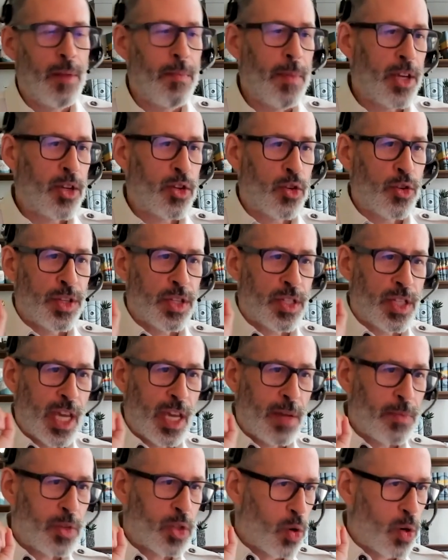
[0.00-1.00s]
and make sure the
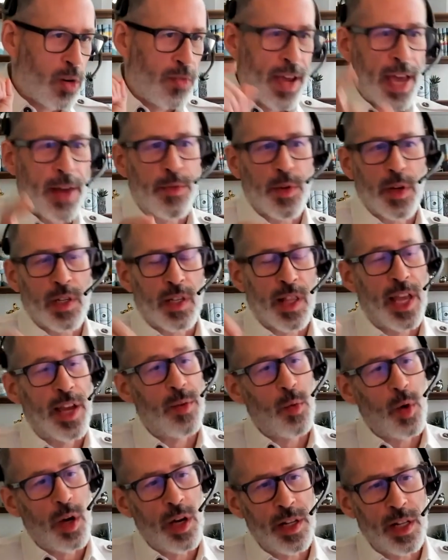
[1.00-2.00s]
same sort of address,
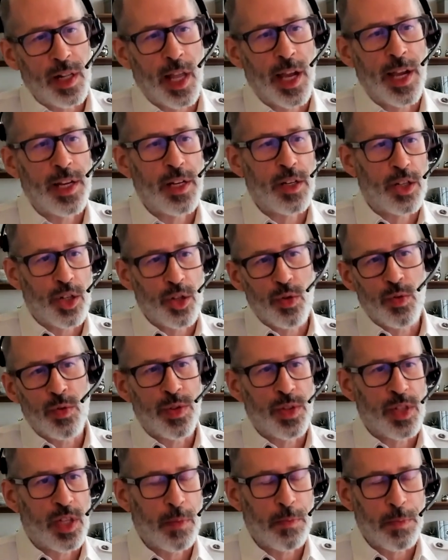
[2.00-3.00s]
line 1, line 2,
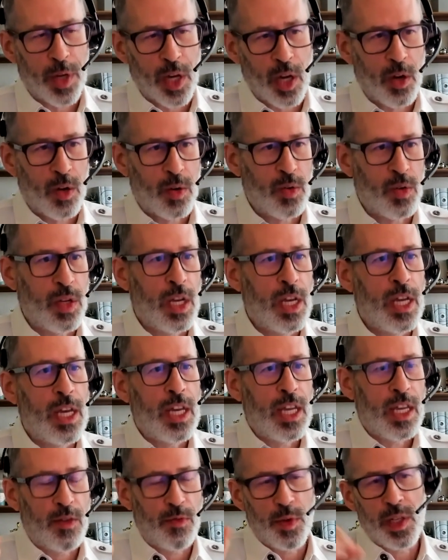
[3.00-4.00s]
and zip code.
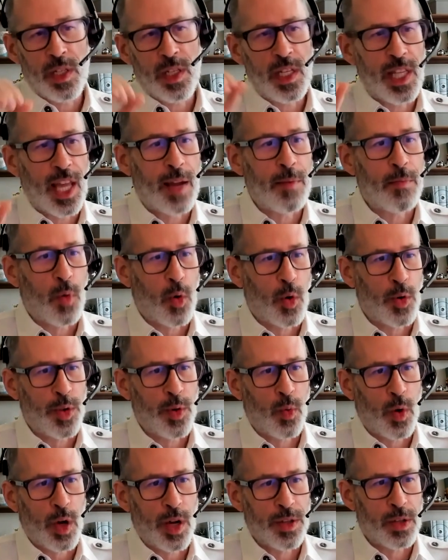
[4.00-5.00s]
If we see that more
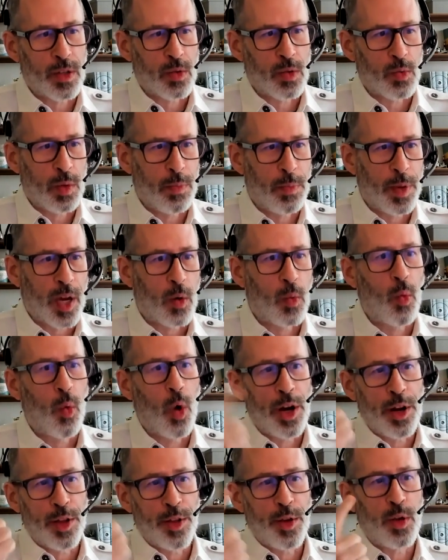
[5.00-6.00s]
than once, we pick
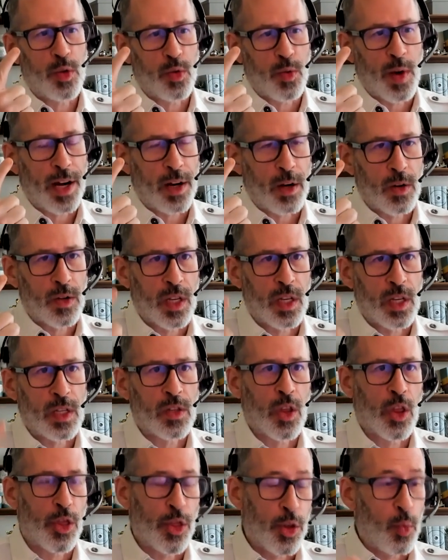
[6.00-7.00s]
one of those records
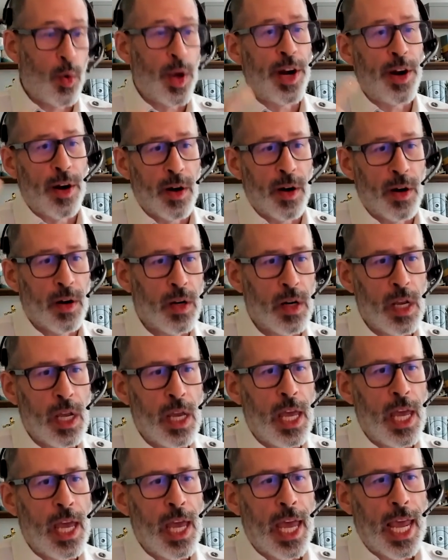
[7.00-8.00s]
as the winner.
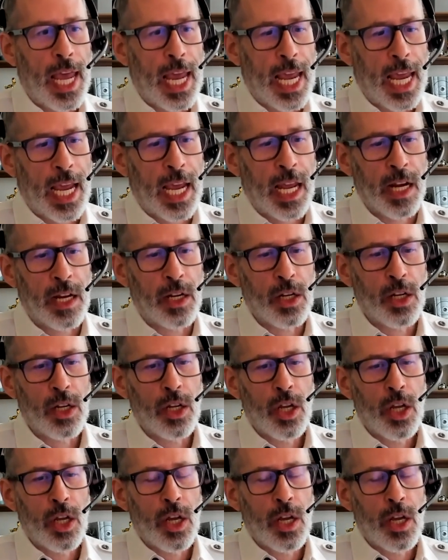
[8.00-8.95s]
And